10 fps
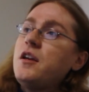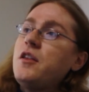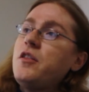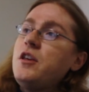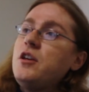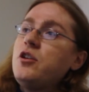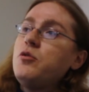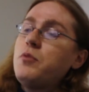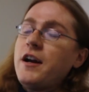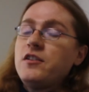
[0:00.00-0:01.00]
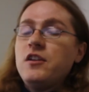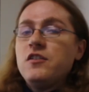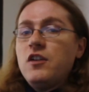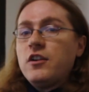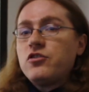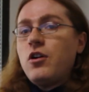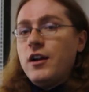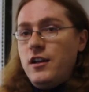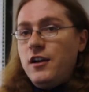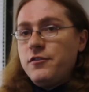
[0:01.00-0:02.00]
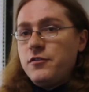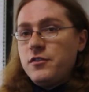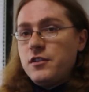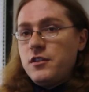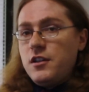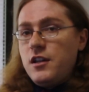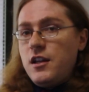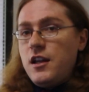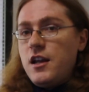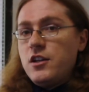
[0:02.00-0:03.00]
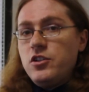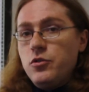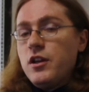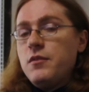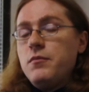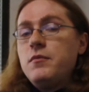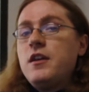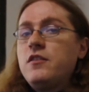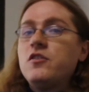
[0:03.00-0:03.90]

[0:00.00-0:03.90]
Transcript: the Qbrexza is not strong enough, and you can get